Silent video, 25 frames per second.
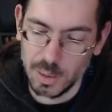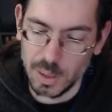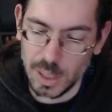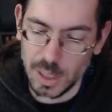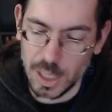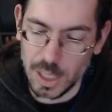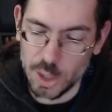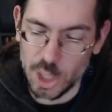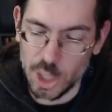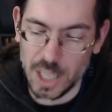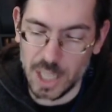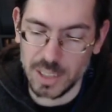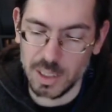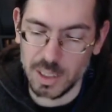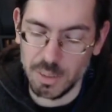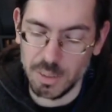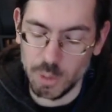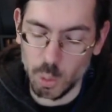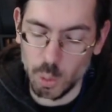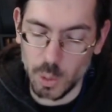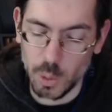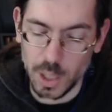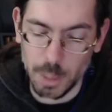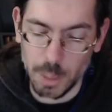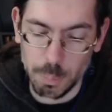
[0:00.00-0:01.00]
adjective
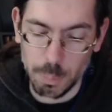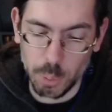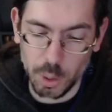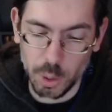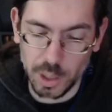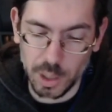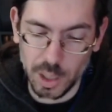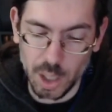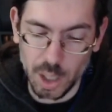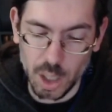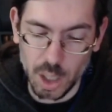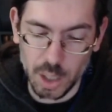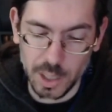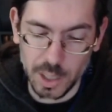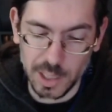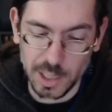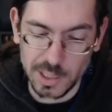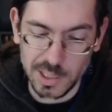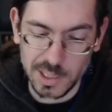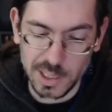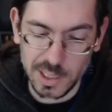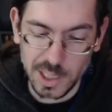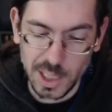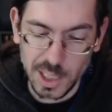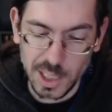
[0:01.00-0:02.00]
you want to put on it.